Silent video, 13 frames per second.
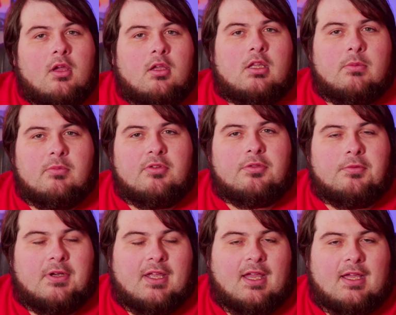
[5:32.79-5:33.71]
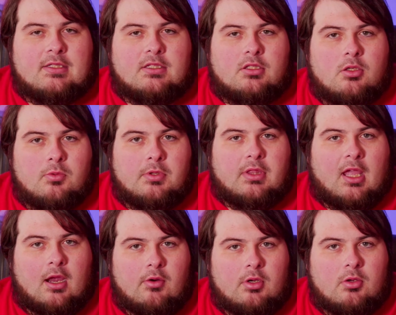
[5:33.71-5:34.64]
Number 3 has to do with
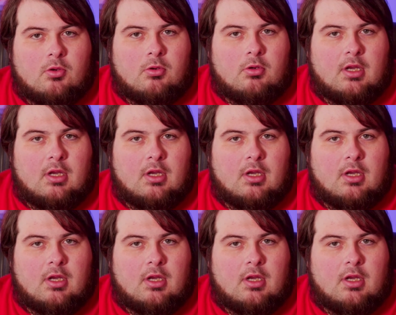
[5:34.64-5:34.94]
Aragorn